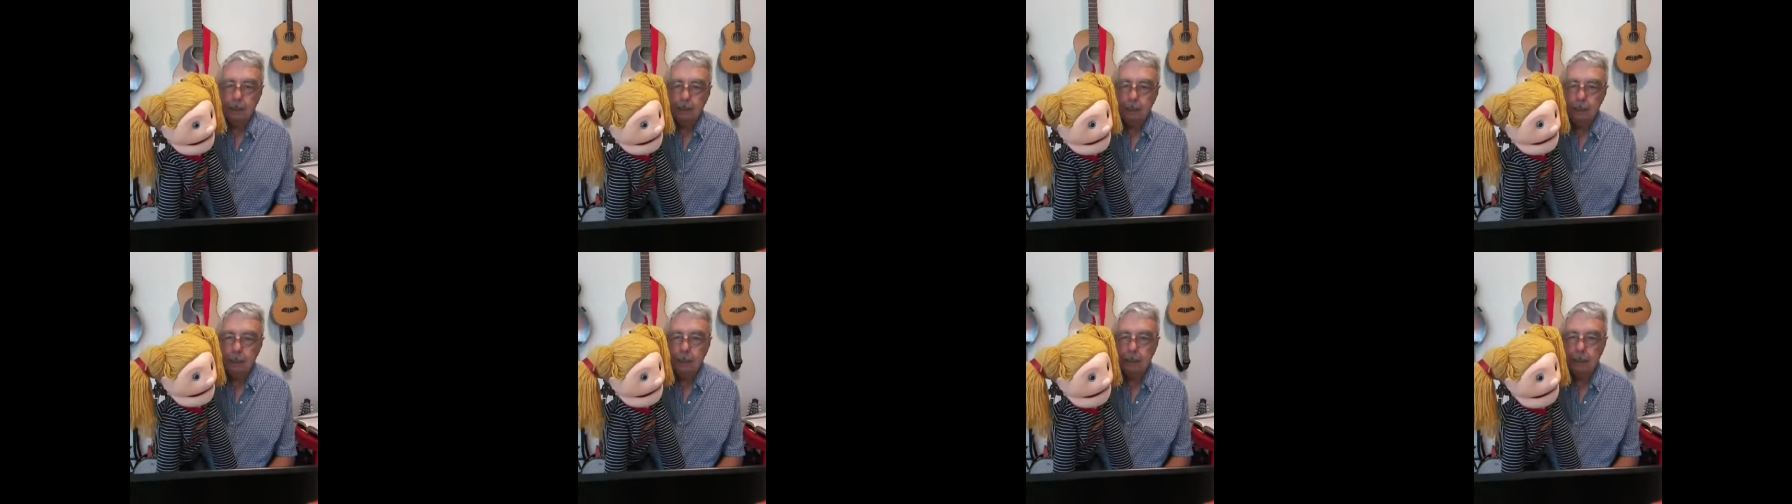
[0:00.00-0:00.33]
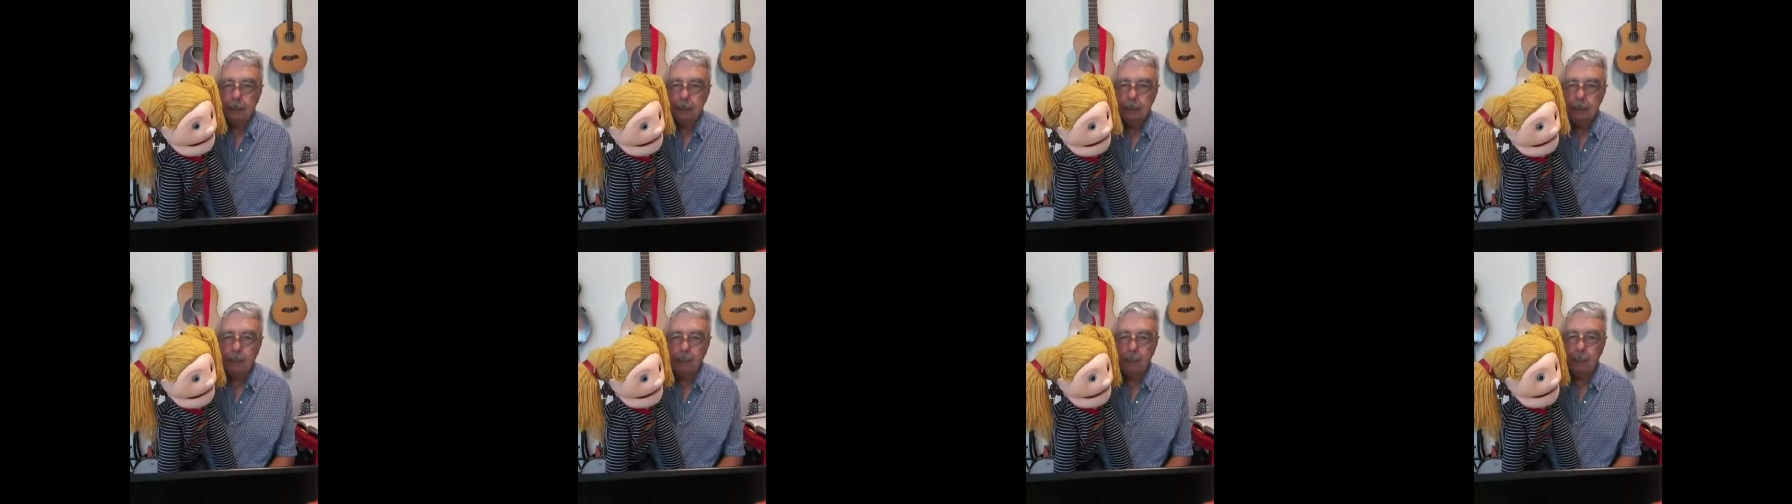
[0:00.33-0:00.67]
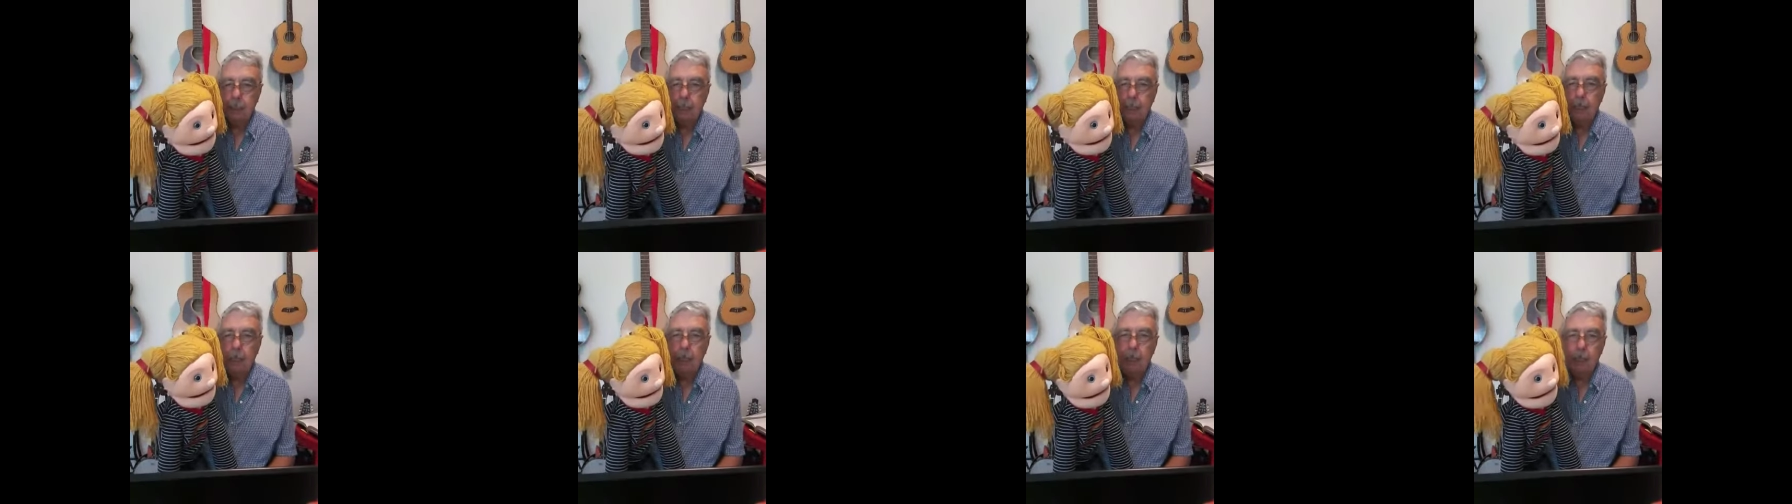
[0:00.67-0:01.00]
Jesus said,
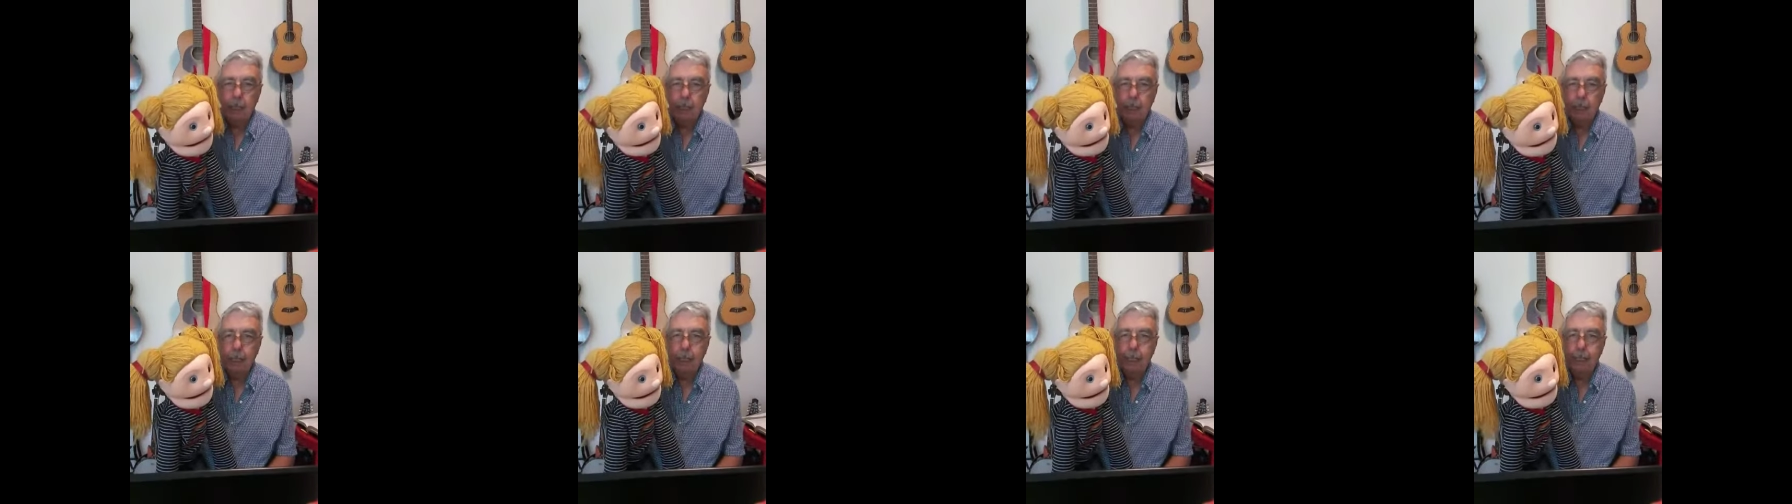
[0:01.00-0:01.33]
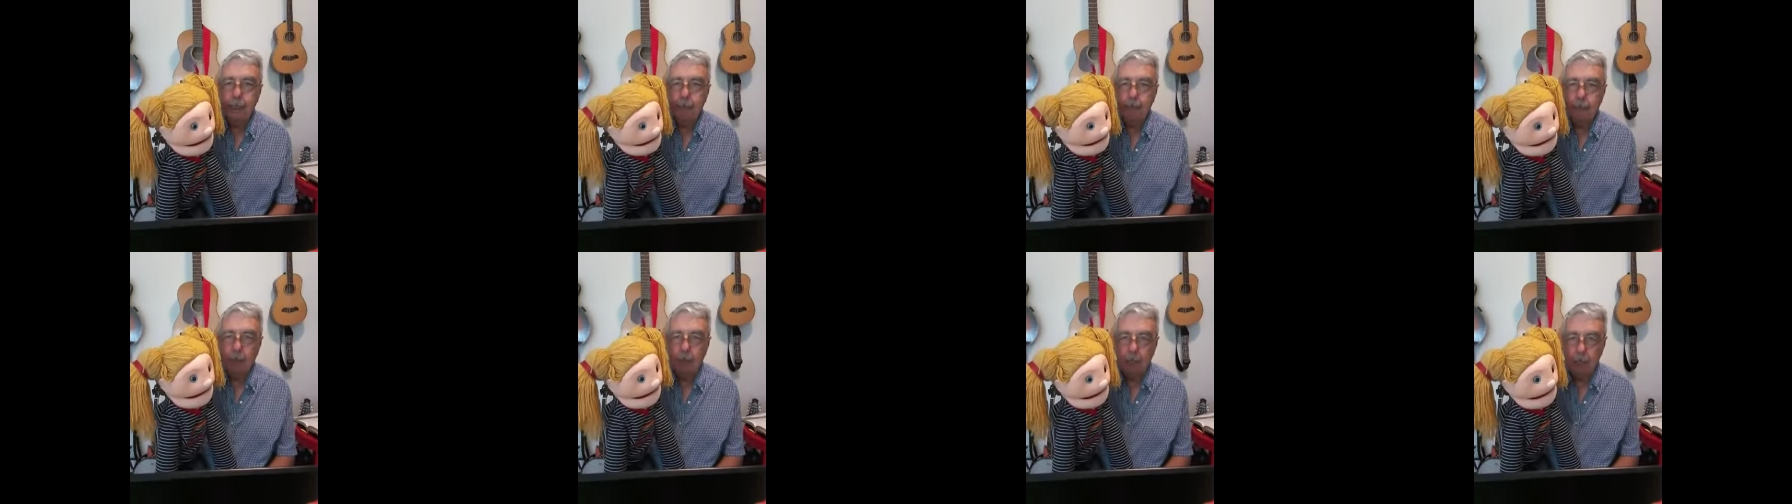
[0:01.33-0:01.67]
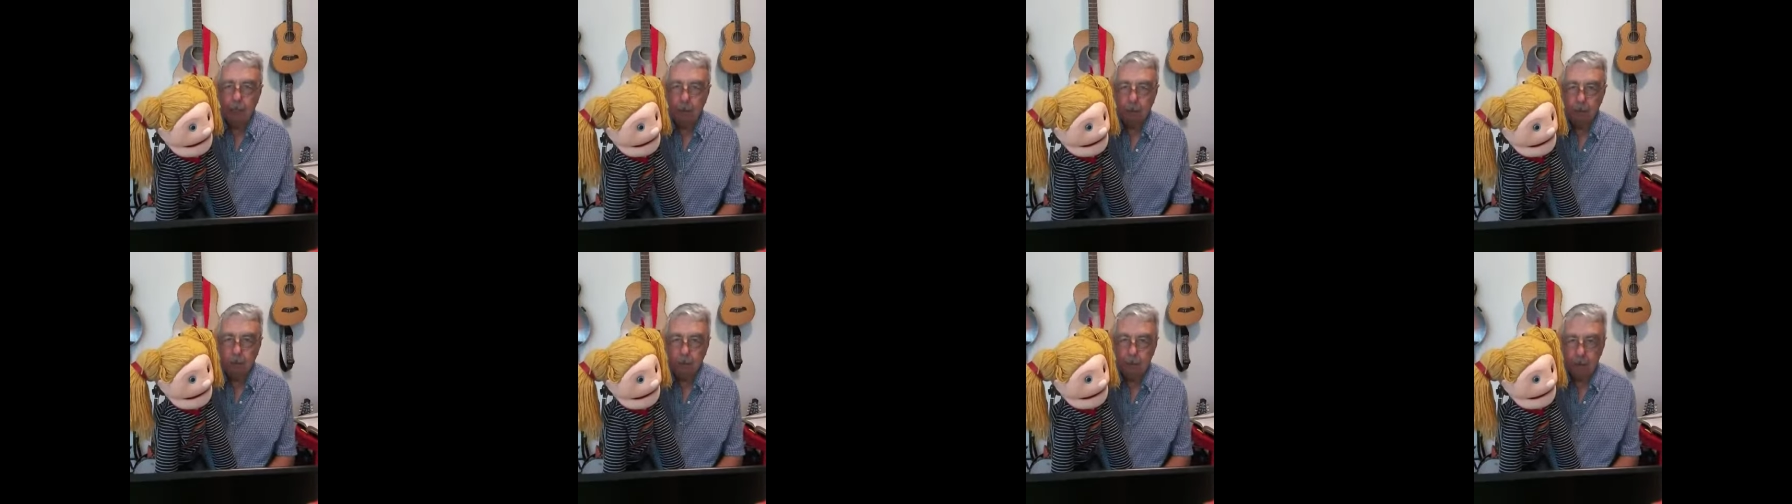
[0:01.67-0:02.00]
I am
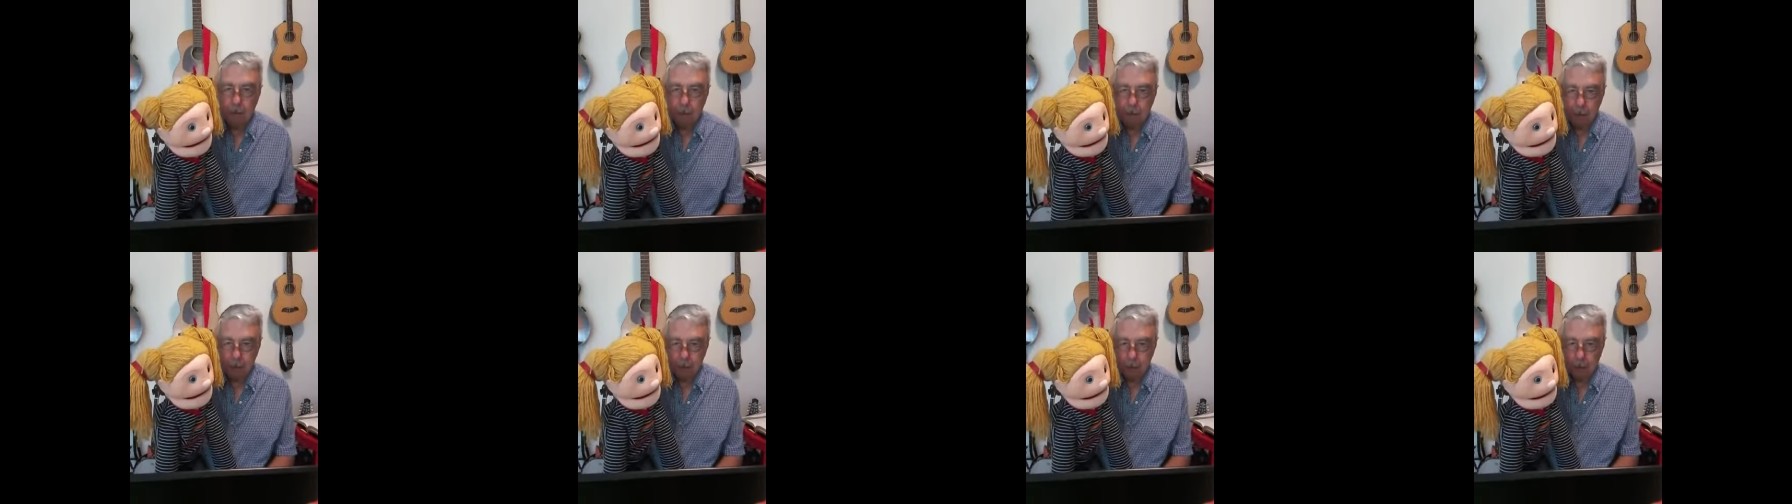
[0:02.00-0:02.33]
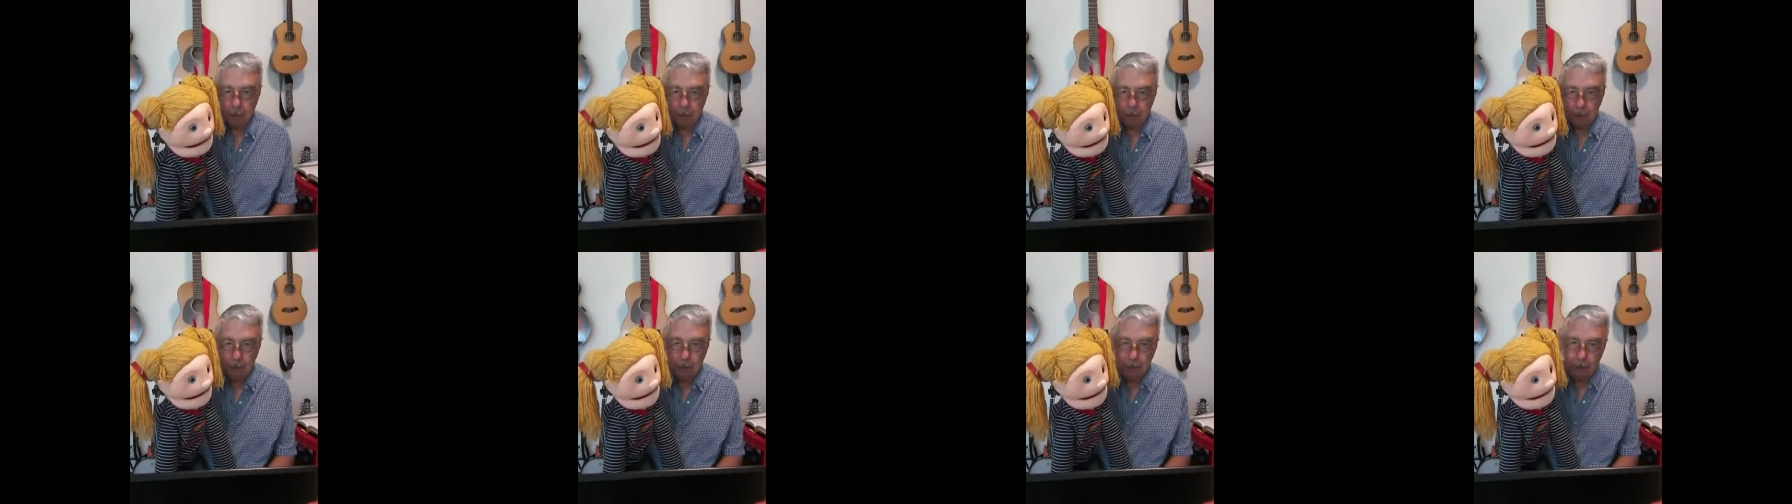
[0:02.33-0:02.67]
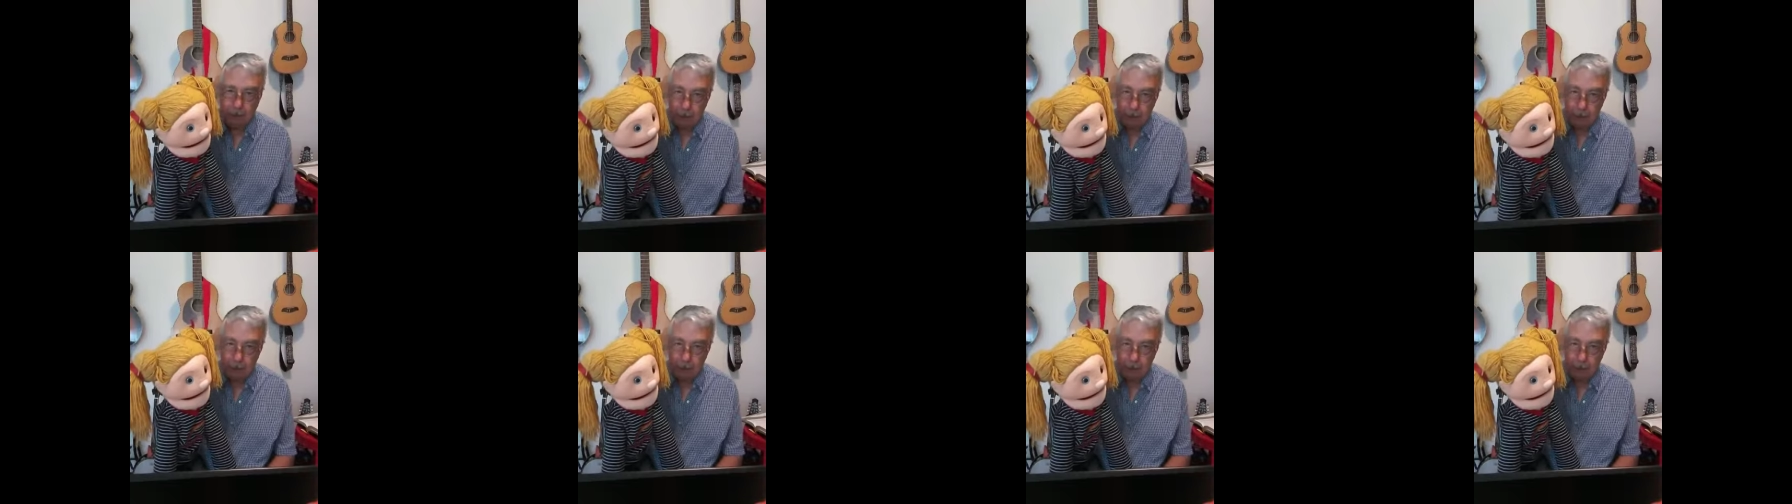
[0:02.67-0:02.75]
always with you.